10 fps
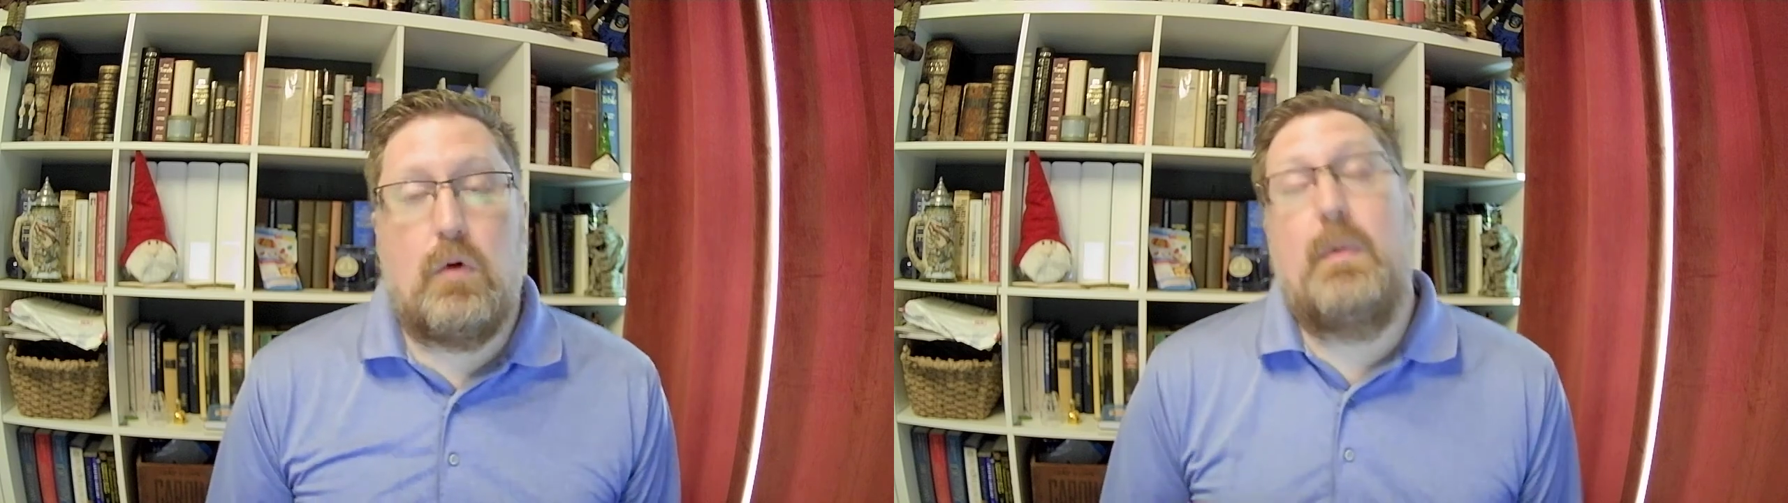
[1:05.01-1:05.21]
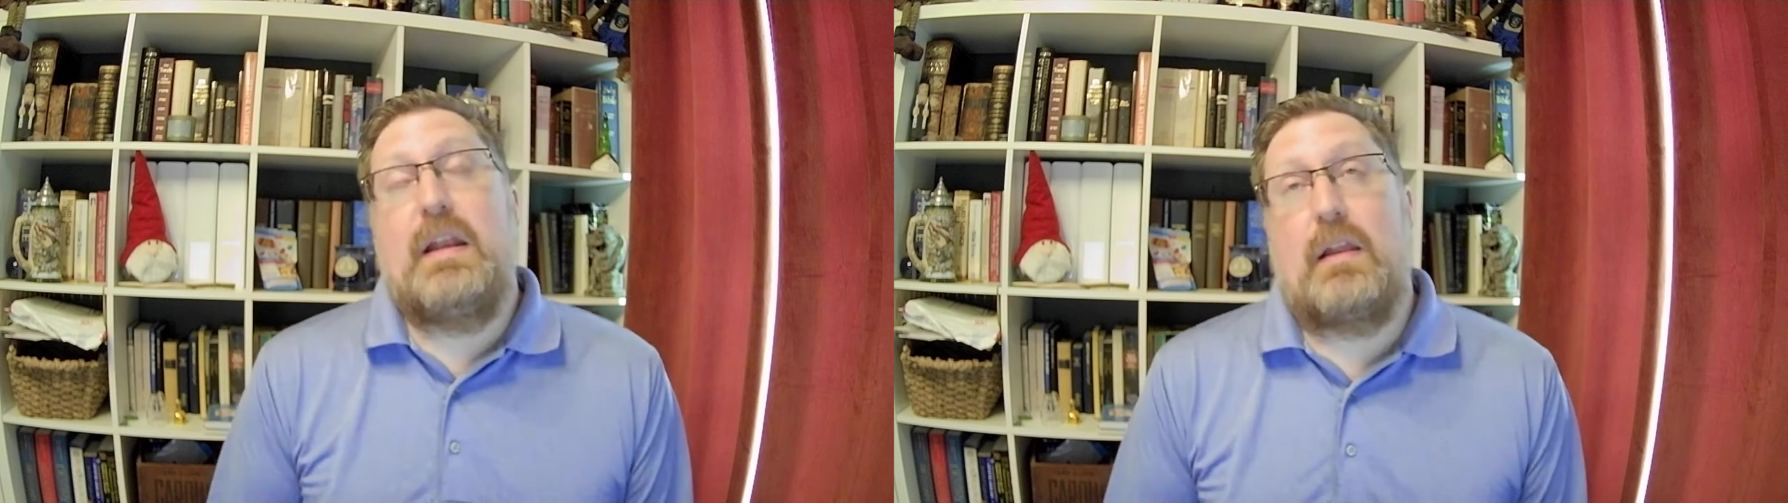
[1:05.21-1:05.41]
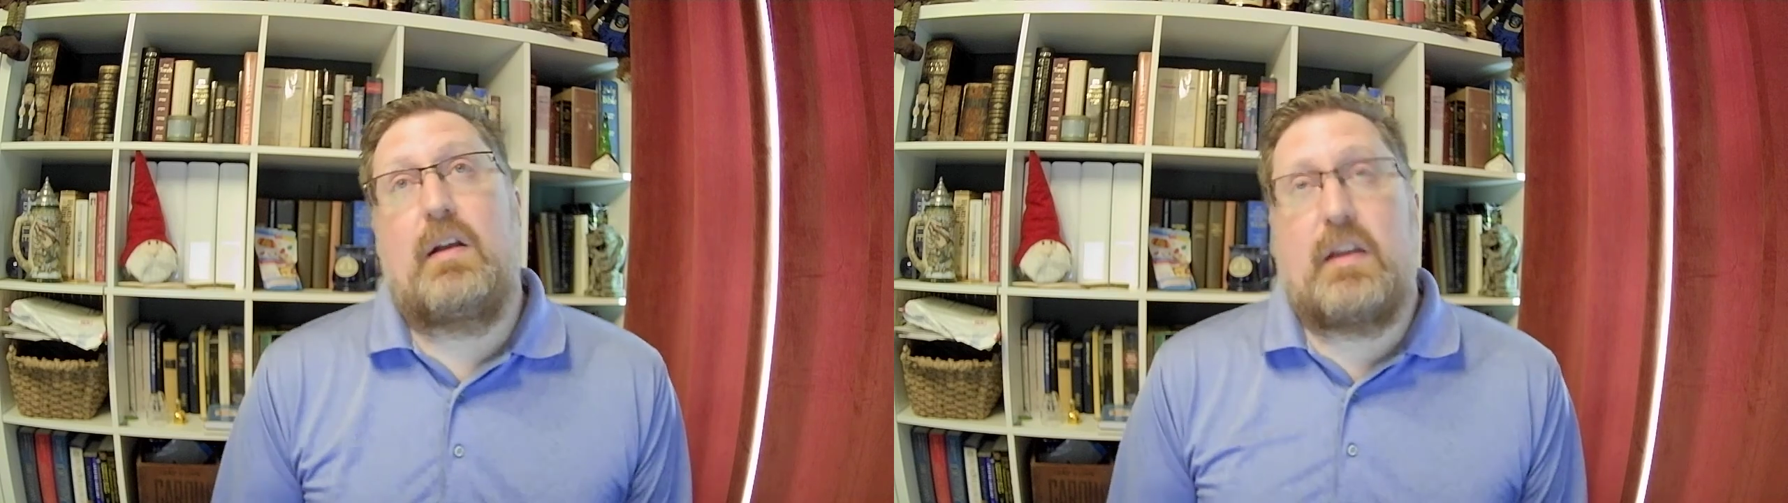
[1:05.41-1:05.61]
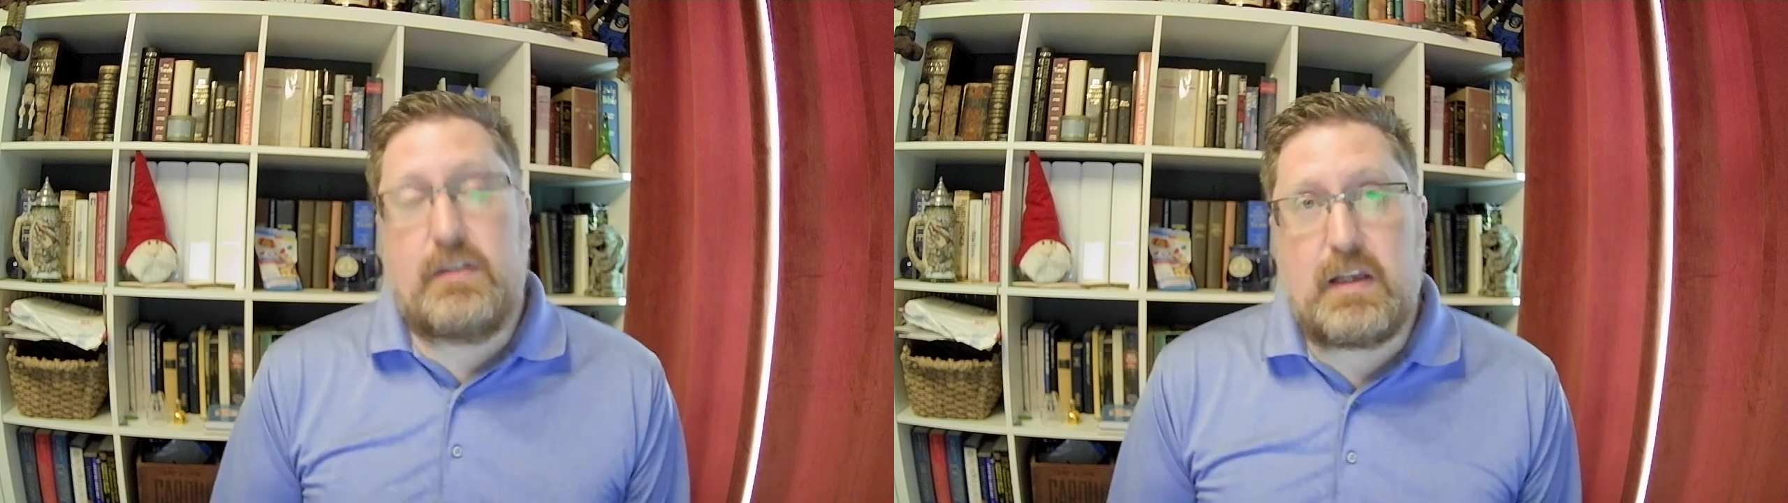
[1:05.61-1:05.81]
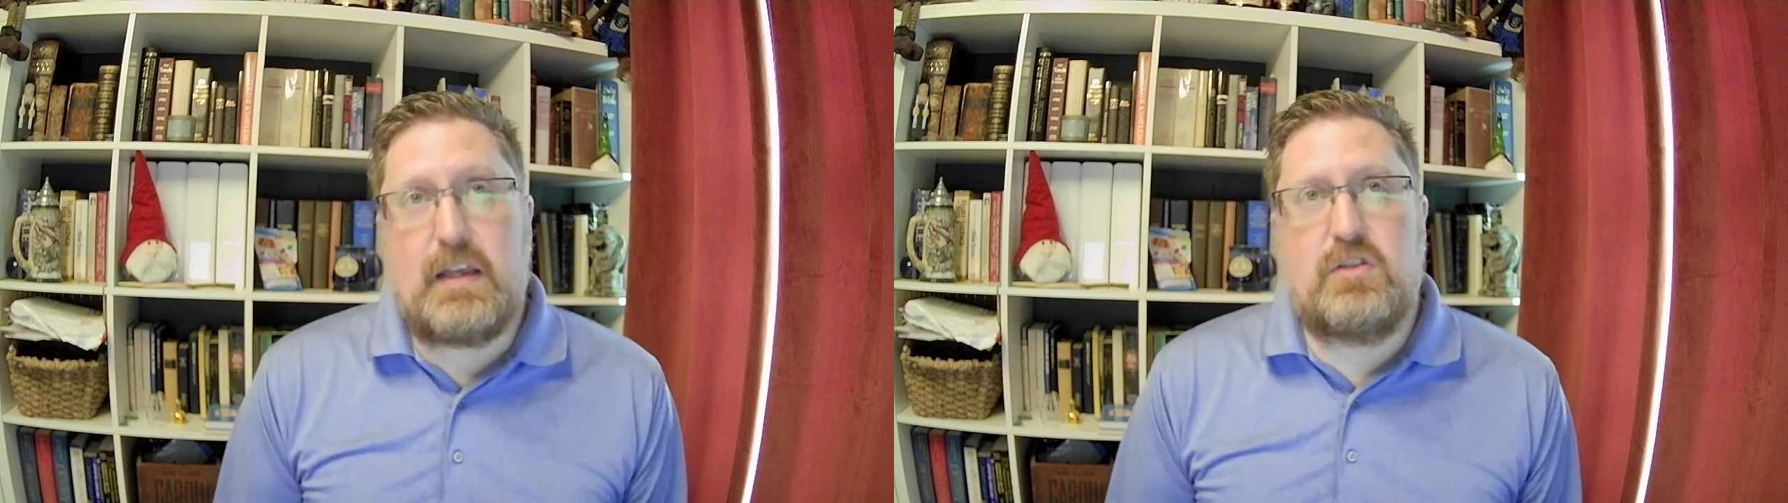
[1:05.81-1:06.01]
many Latter day
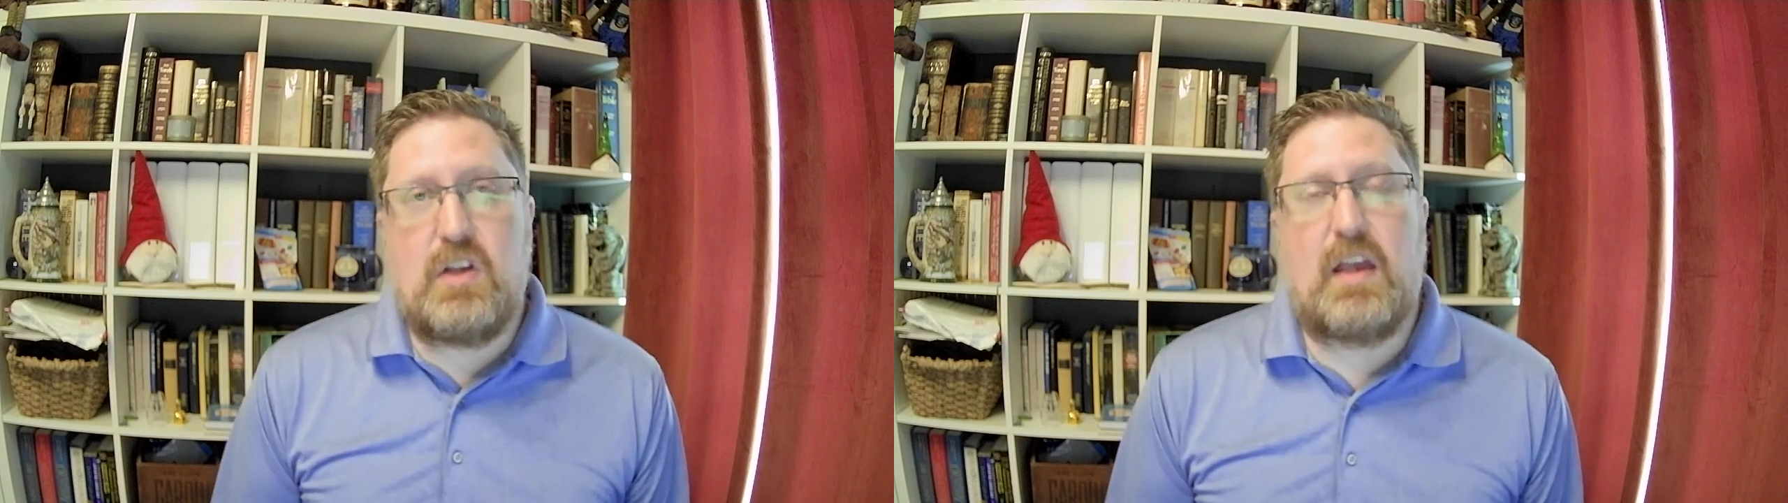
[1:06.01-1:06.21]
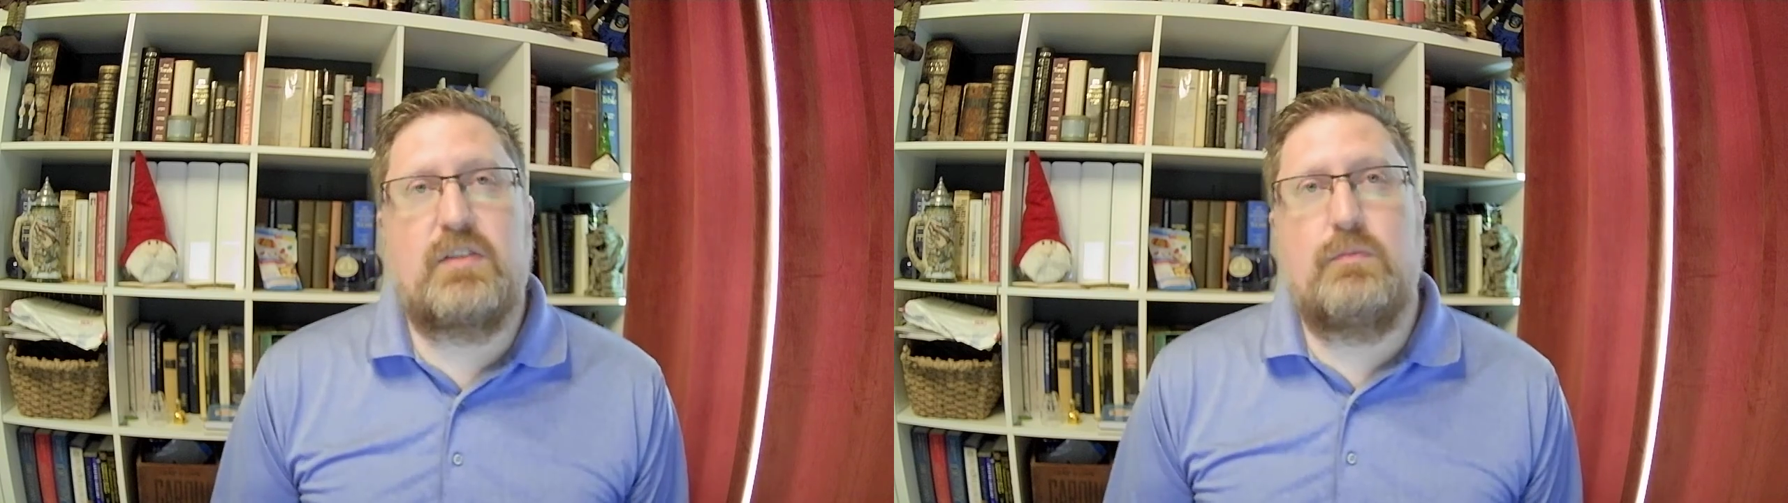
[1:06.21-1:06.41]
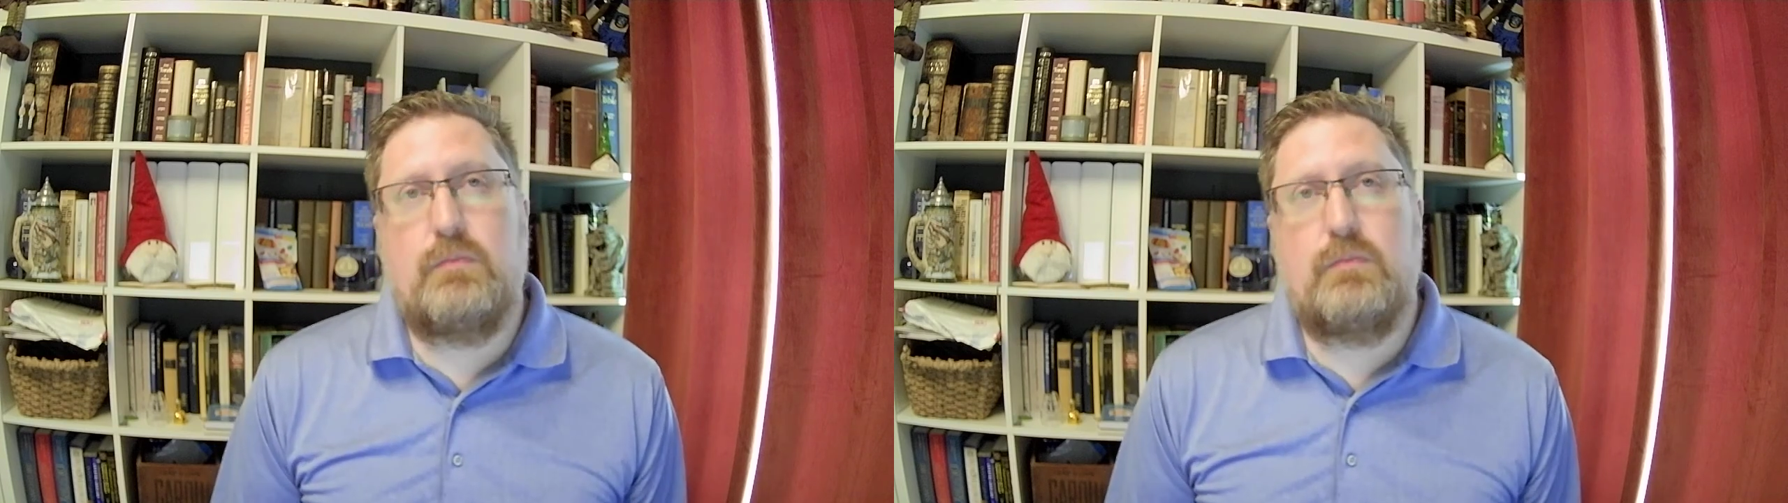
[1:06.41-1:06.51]
Saints, yes,